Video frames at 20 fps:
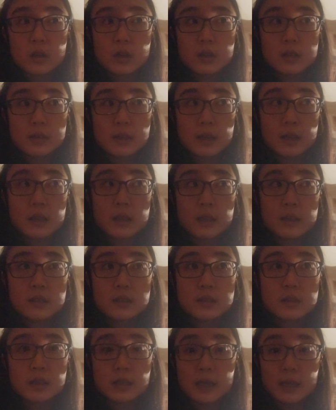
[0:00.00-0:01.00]
That is
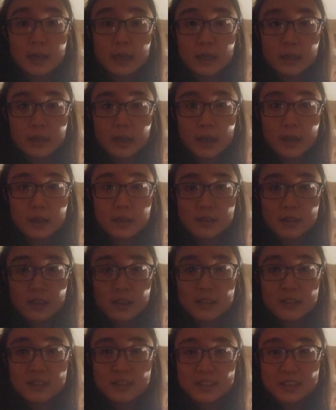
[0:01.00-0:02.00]
the yin and yang. That
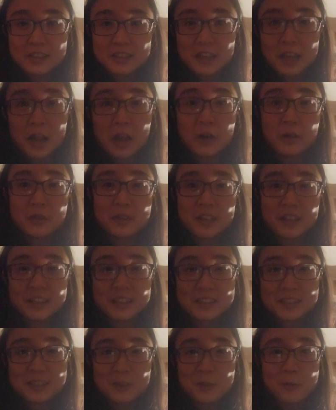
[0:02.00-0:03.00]
is the Tao. That
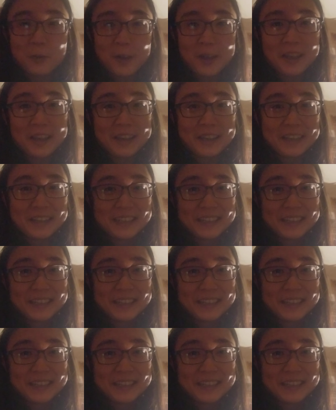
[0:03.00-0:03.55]
is the way.